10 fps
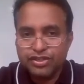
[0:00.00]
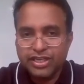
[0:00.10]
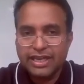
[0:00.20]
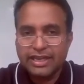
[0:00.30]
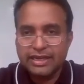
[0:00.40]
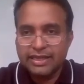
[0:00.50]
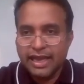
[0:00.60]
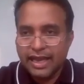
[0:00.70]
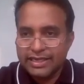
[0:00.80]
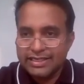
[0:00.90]
cheyaleni
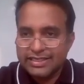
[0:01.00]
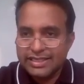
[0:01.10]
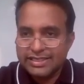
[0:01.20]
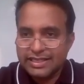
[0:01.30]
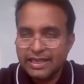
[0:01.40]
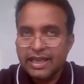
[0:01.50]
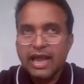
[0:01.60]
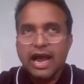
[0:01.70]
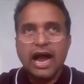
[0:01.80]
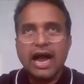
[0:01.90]
ayana chesi,
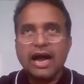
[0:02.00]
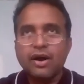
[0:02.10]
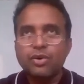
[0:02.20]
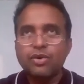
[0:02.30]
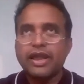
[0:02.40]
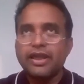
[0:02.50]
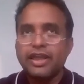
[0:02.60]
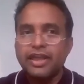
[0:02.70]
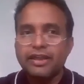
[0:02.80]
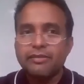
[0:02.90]
how
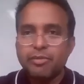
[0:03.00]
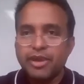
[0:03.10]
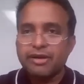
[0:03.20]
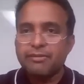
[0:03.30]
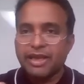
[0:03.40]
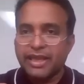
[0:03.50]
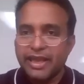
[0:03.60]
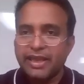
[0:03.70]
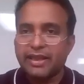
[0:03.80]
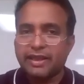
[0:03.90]
he can become a
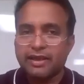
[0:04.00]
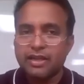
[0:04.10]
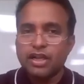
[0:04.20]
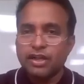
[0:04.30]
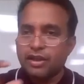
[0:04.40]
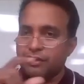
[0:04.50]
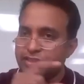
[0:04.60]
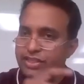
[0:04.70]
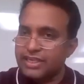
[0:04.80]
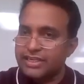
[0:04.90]
king,
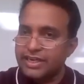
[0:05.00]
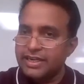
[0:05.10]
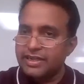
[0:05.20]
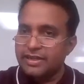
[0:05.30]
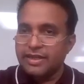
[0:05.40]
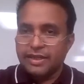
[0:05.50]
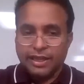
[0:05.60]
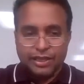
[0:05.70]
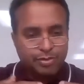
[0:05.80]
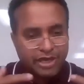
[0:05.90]
rejected,
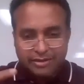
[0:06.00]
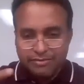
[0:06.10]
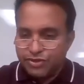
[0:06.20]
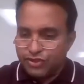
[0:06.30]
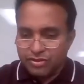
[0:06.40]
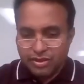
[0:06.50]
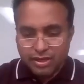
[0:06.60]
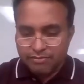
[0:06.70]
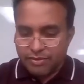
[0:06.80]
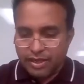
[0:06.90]
he becomes
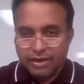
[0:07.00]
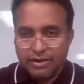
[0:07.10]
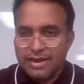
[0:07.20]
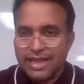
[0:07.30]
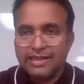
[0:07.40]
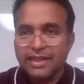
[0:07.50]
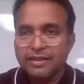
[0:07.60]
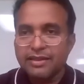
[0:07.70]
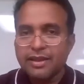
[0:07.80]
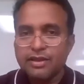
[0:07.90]
nothing
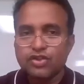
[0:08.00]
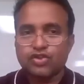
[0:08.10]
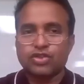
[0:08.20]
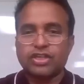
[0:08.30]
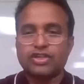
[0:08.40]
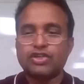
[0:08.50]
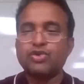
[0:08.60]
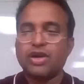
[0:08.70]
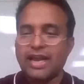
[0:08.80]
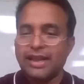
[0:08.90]
so that
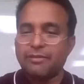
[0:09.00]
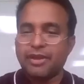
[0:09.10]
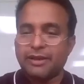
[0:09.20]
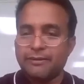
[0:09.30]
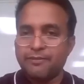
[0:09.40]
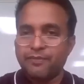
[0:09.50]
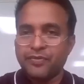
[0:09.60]
you and I become,